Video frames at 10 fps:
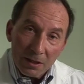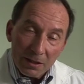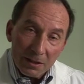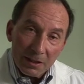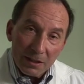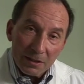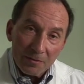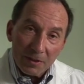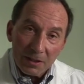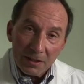At the end
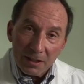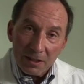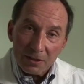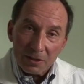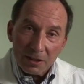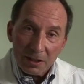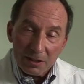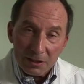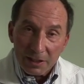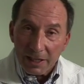of 10 days, a
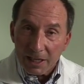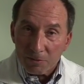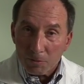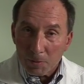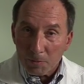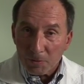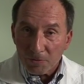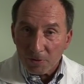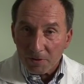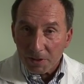scan will be
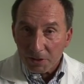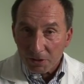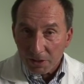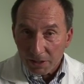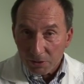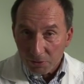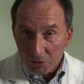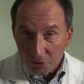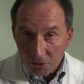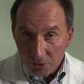performed on your leg to
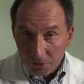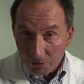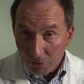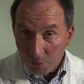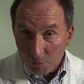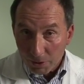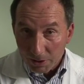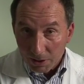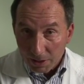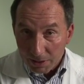ensure there are no
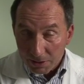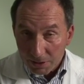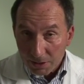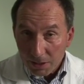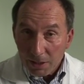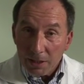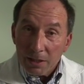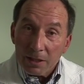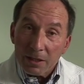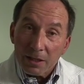blood clots.
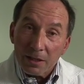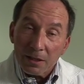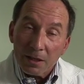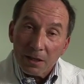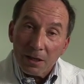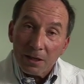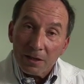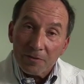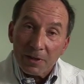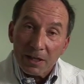And
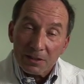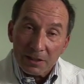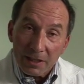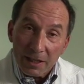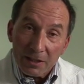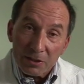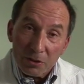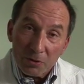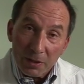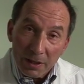if that scan is
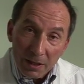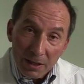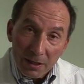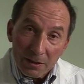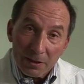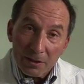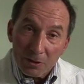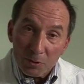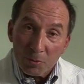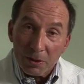okay, then
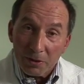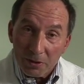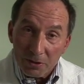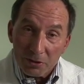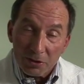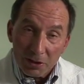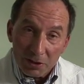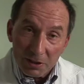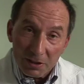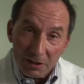those blood thinners are
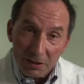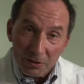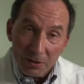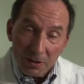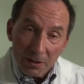discontinued.